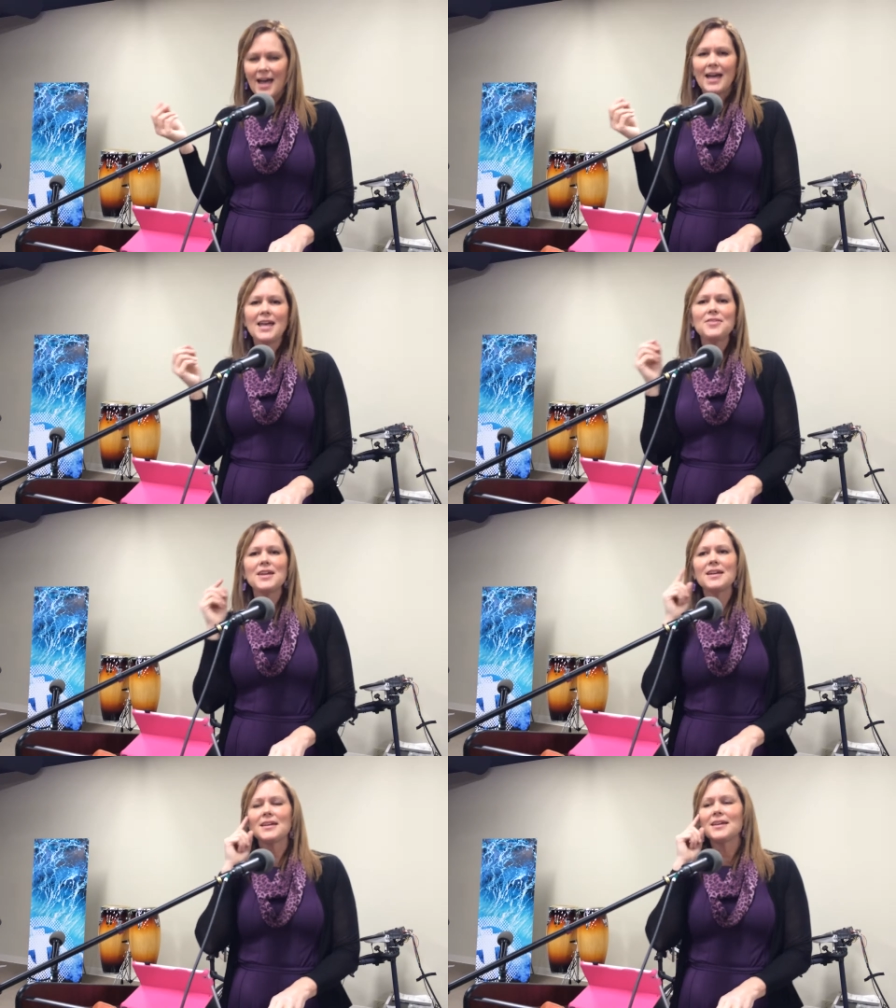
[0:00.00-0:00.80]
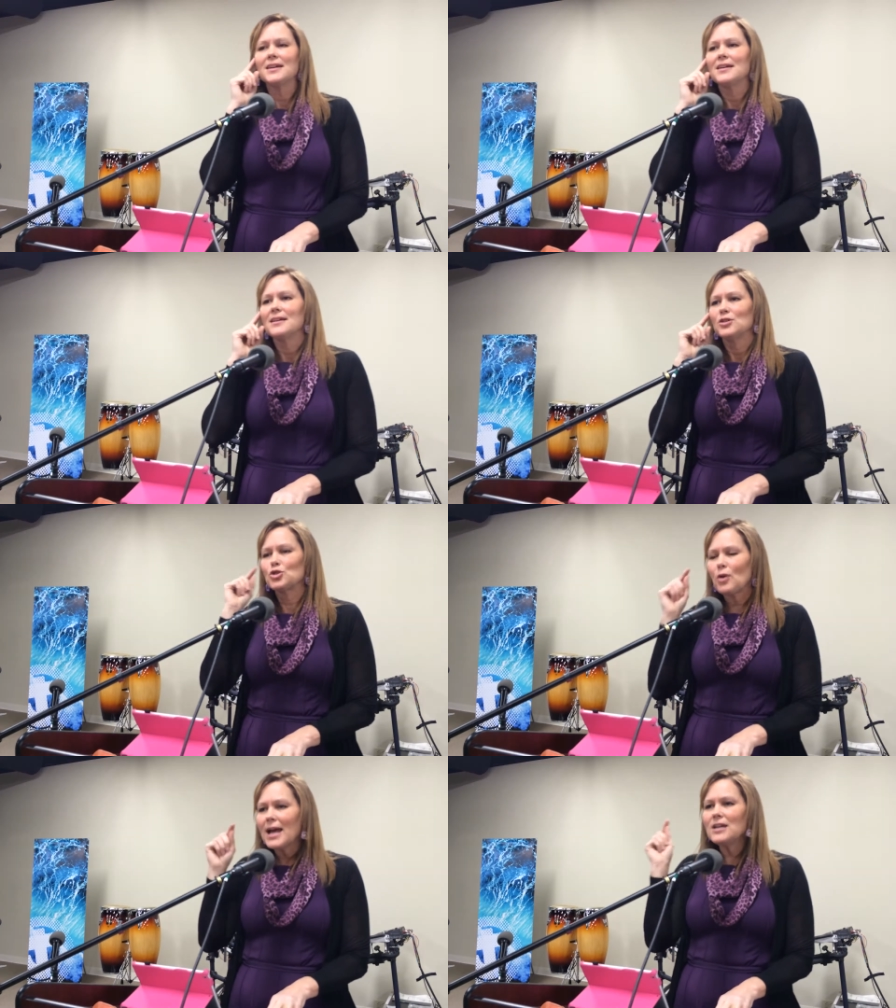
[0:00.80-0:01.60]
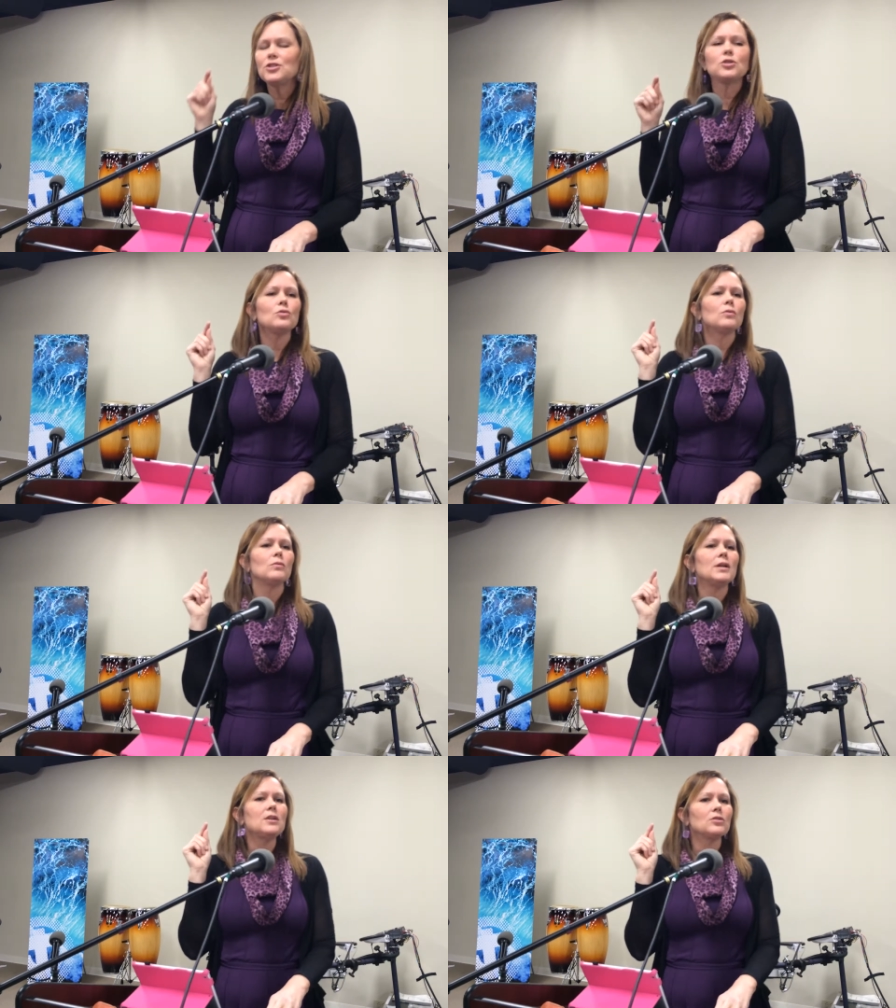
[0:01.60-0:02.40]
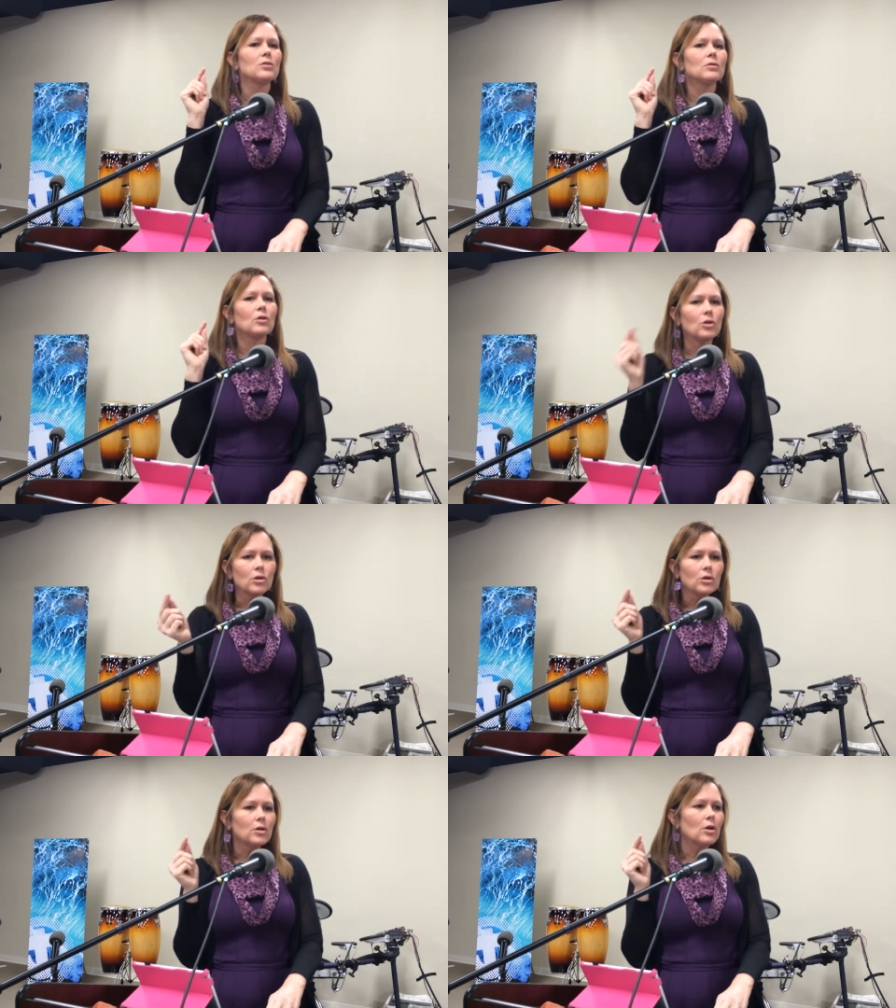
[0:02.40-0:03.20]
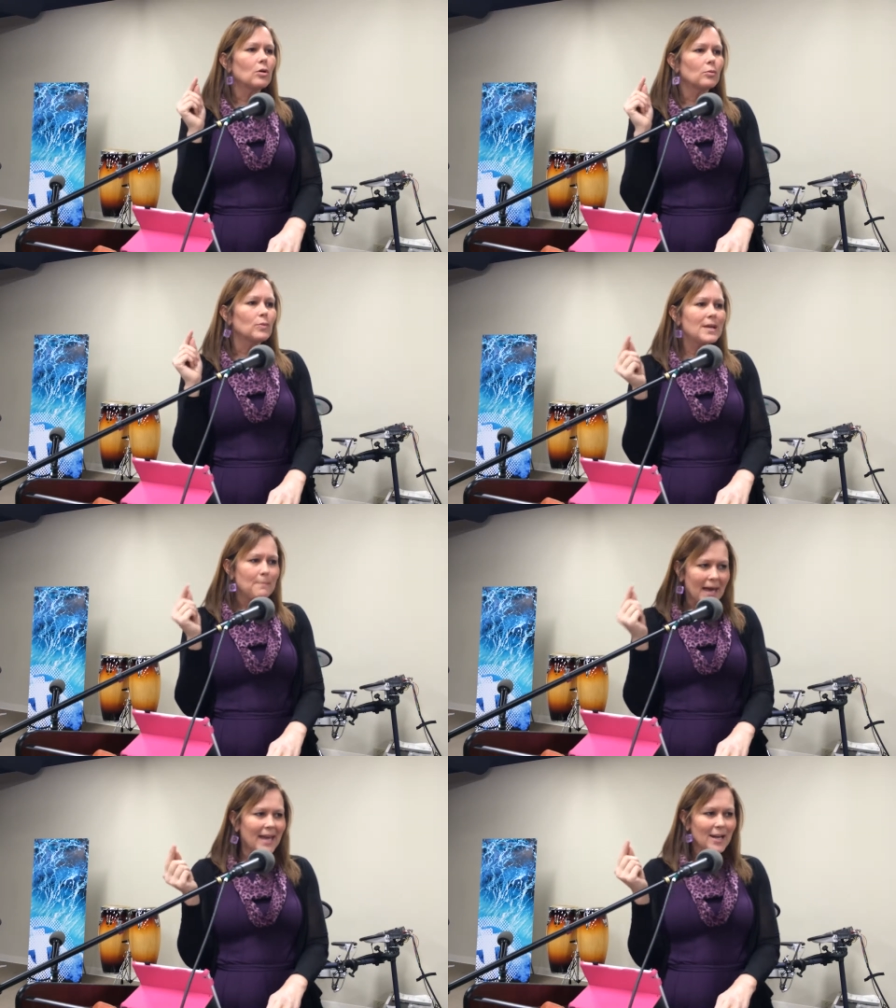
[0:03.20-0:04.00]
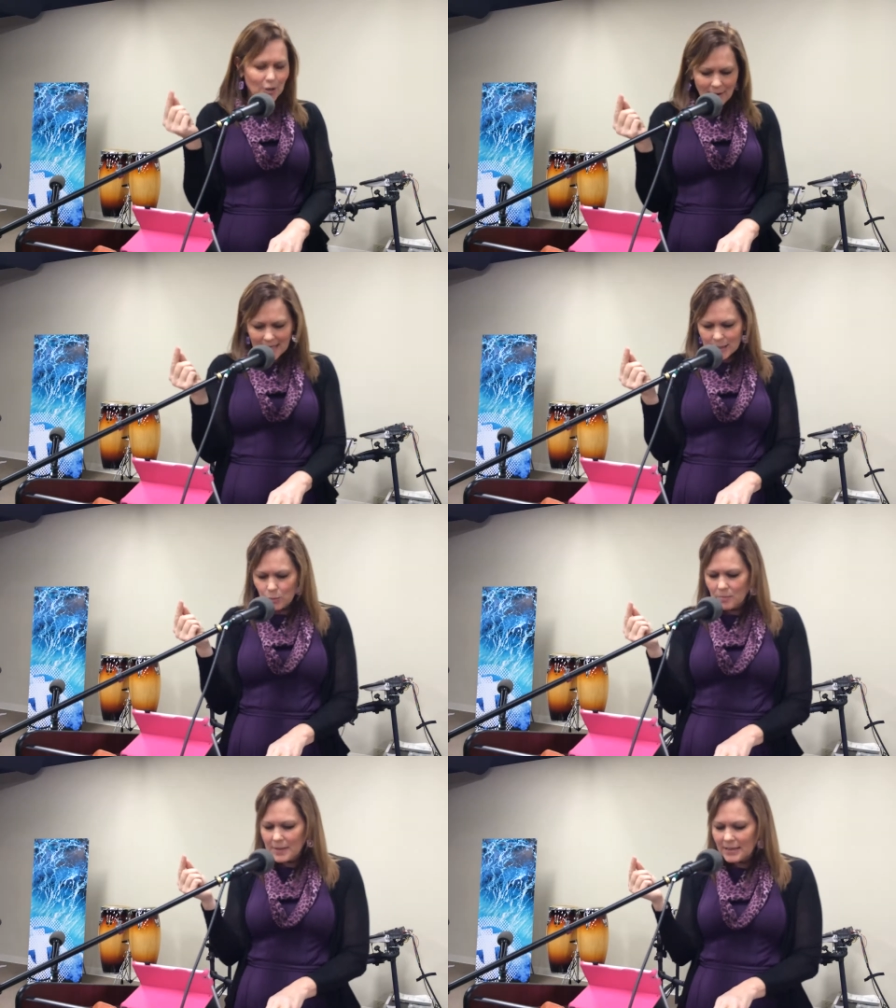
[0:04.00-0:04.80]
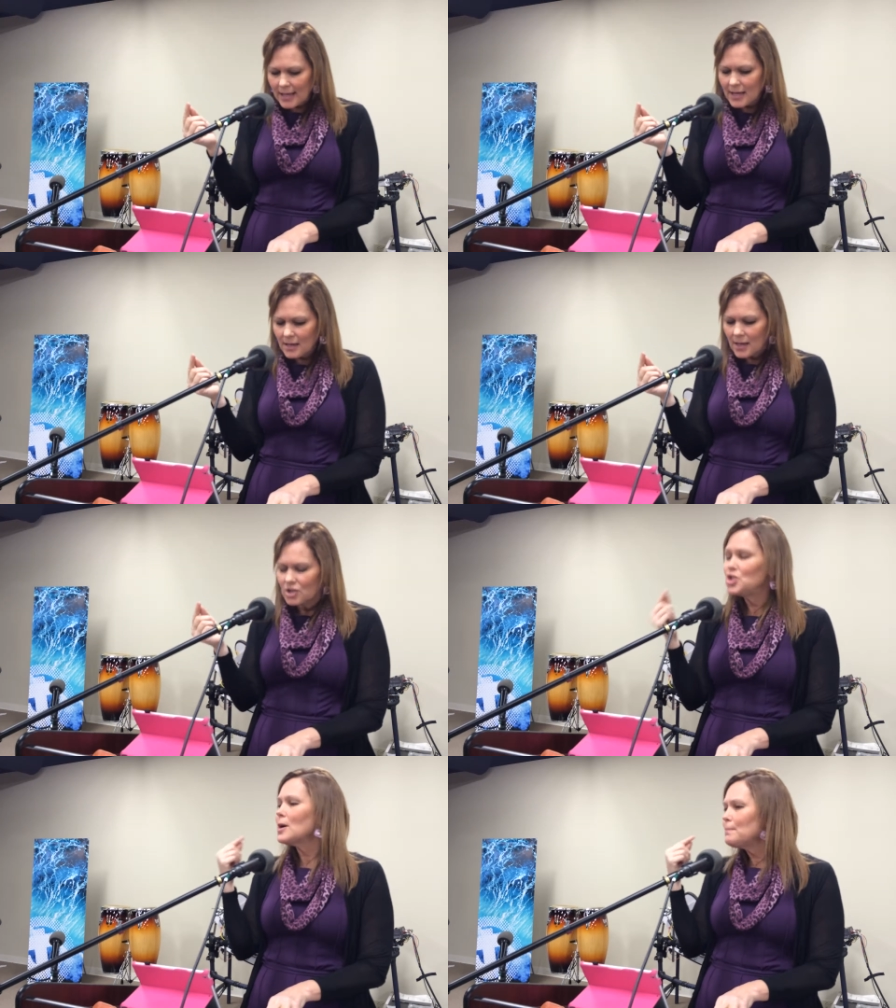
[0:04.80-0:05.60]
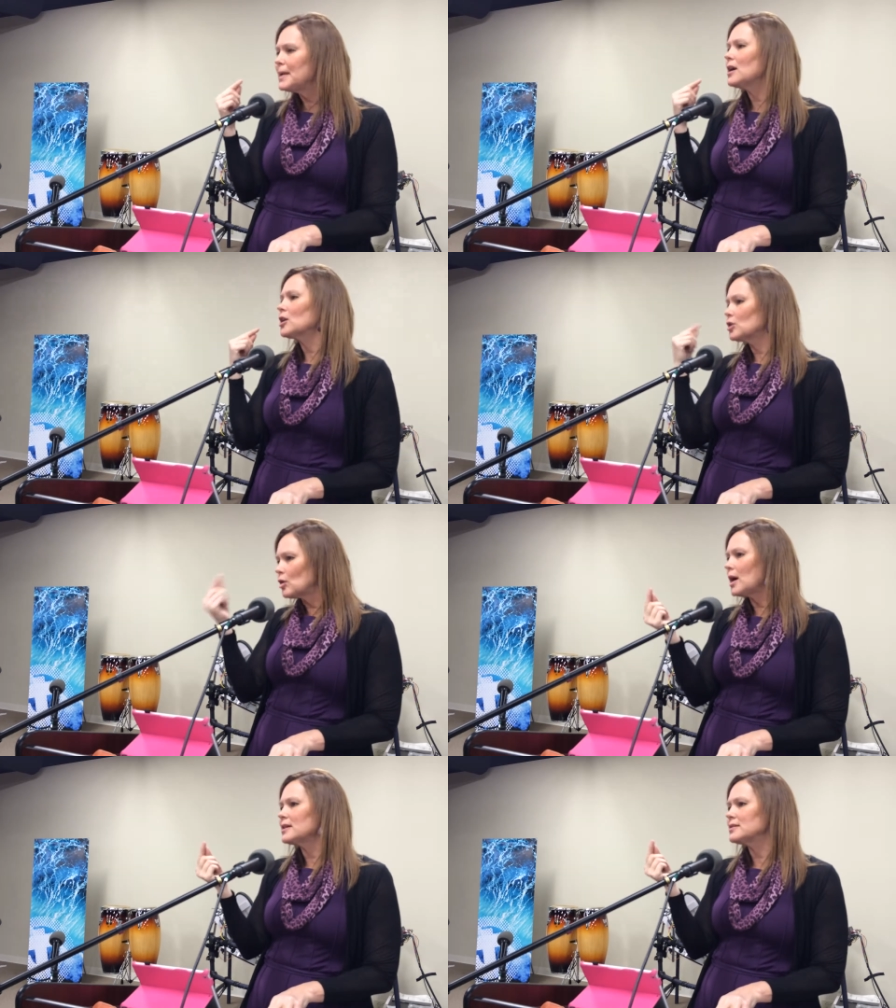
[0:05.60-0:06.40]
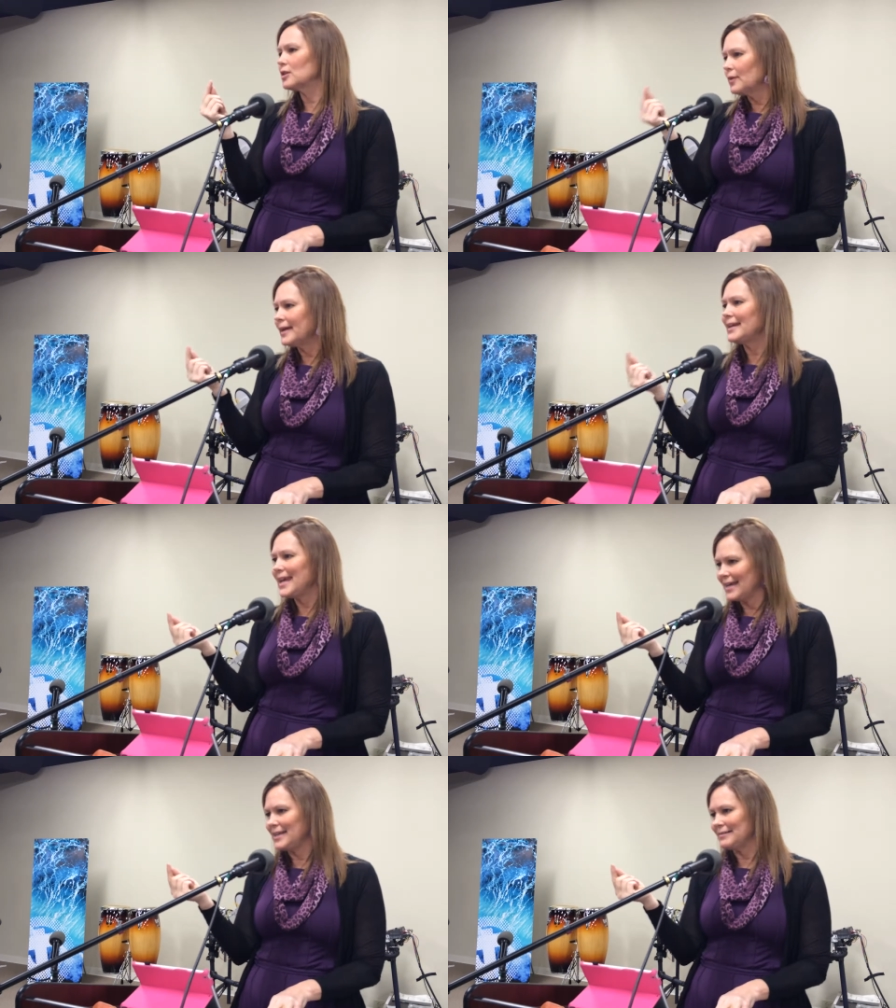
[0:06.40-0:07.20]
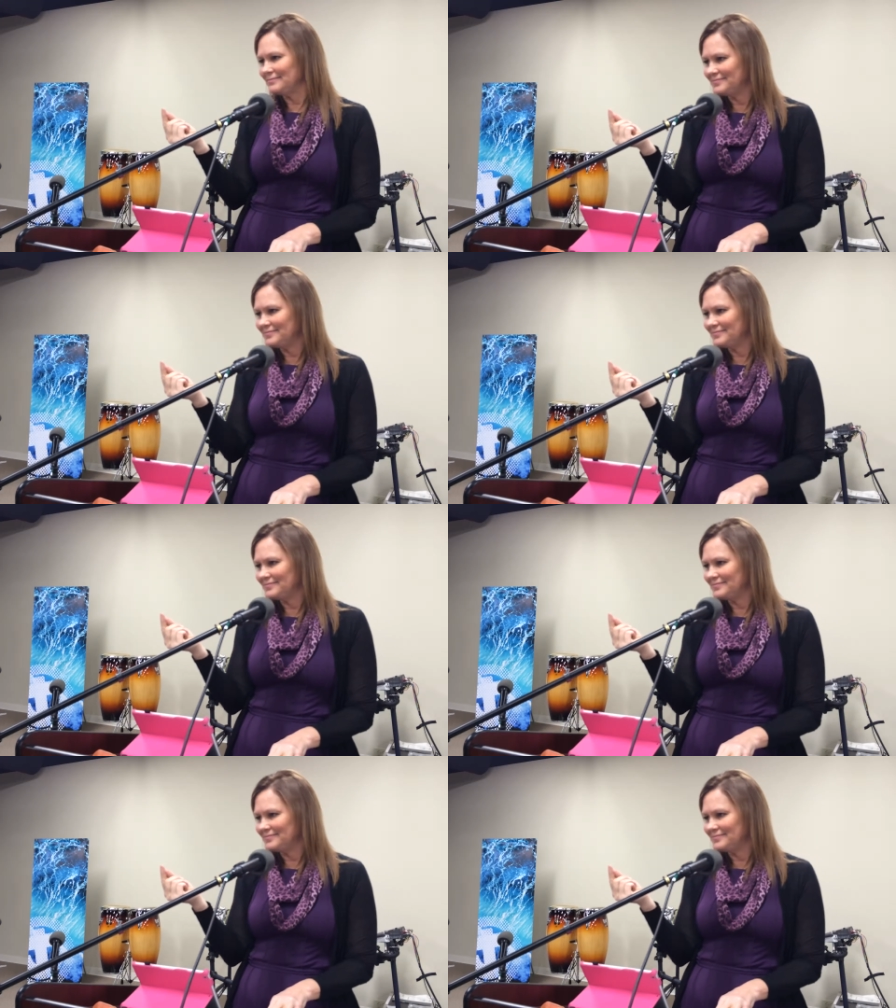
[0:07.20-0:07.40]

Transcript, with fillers: And I think trying to either earn or repay grace would be like jumping across the Grand Canyon.